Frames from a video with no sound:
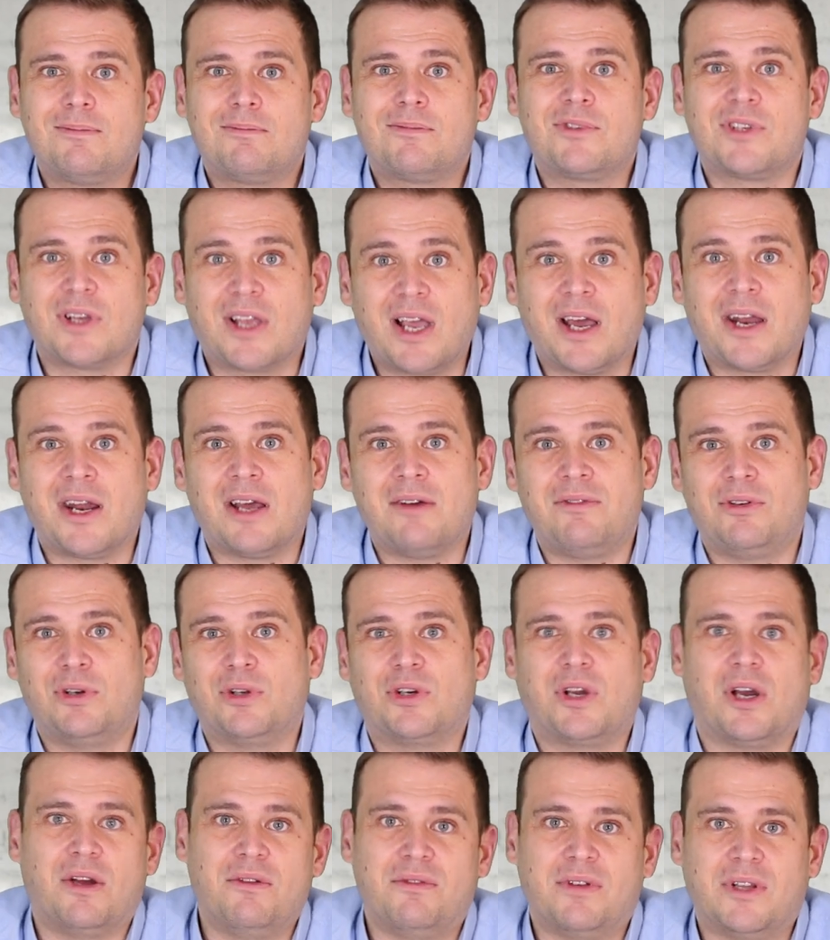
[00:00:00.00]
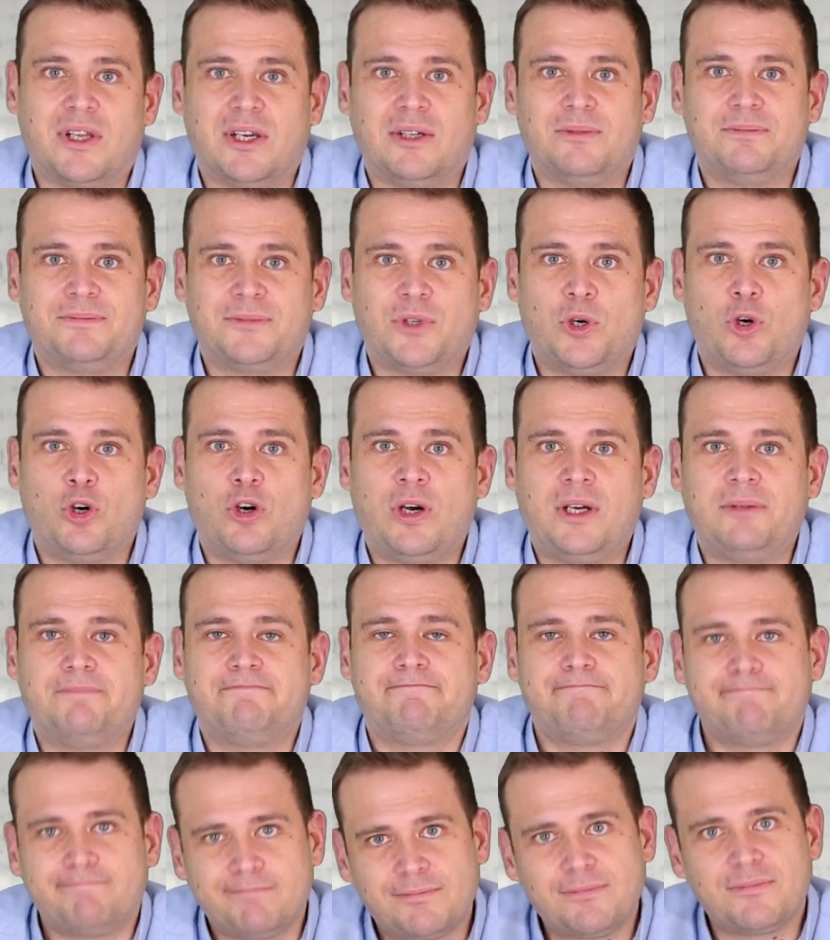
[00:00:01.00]
So go and have a look over there. All right?
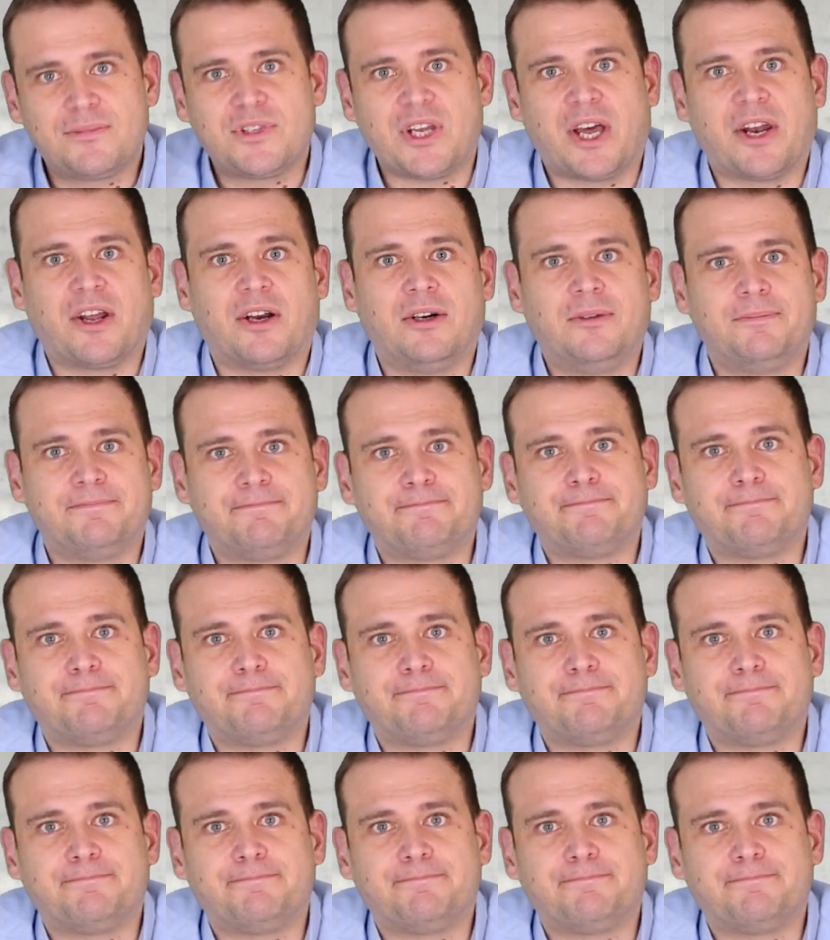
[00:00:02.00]
Ta-da.